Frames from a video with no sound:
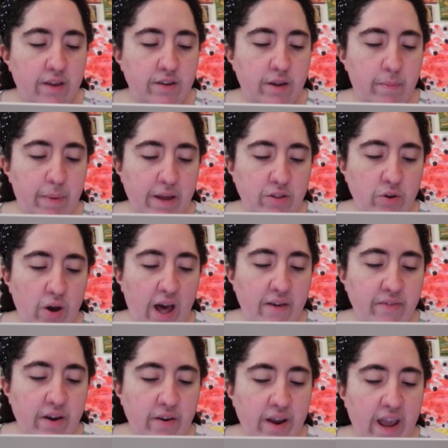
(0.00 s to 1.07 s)
She paid to
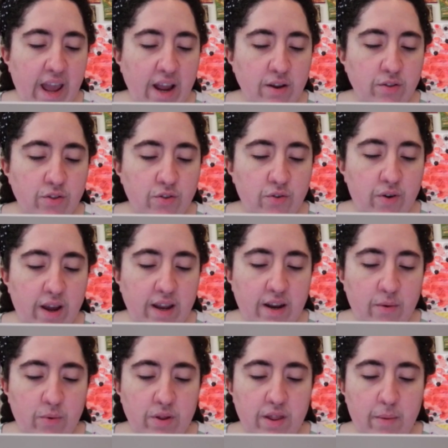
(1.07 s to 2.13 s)
have her hair
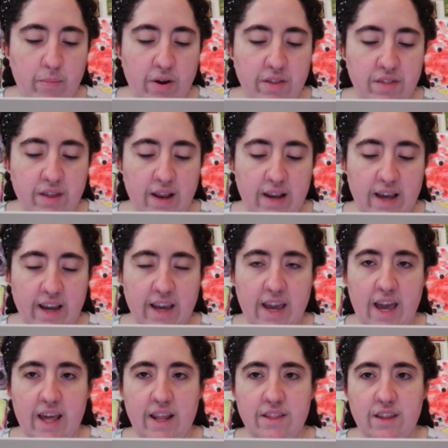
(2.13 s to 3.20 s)
straightened with a Brazilian
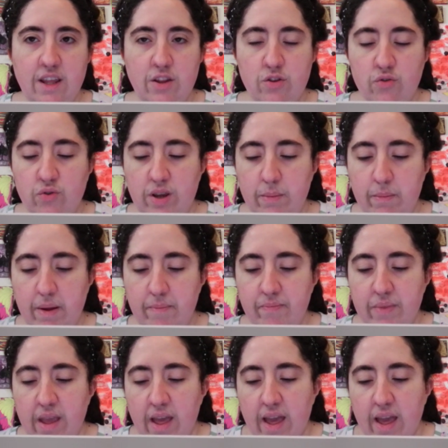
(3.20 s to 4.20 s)
keratin treatment,